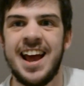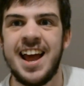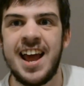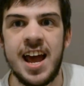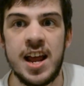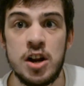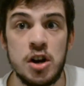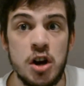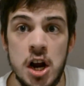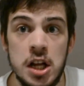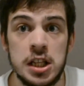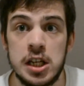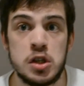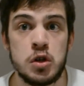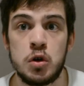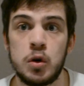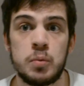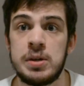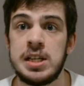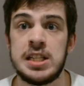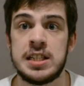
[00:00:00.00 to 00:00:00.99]
And it only
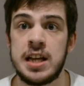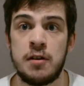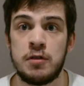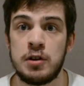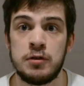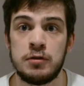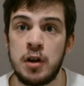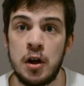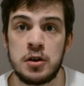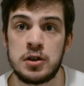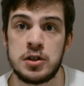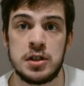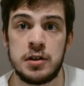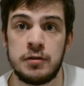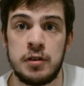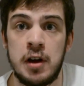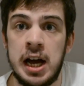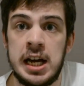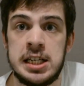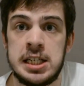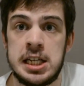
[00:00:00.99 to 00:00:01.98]
took me 7 vlogs to
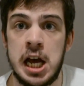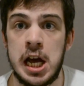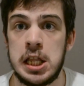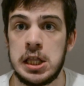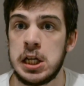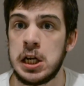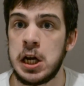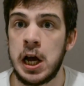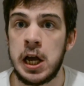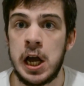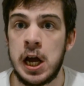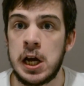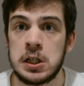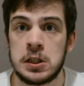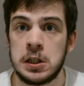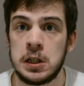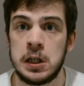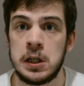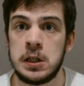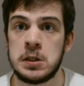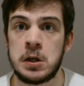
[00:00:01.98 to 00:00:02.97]
find out that I
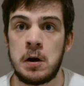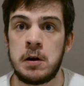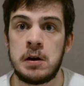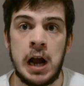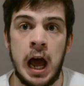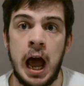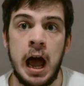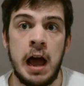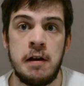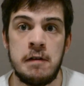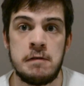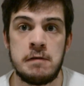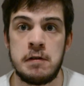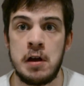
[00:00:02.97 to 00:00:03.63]
actually don't have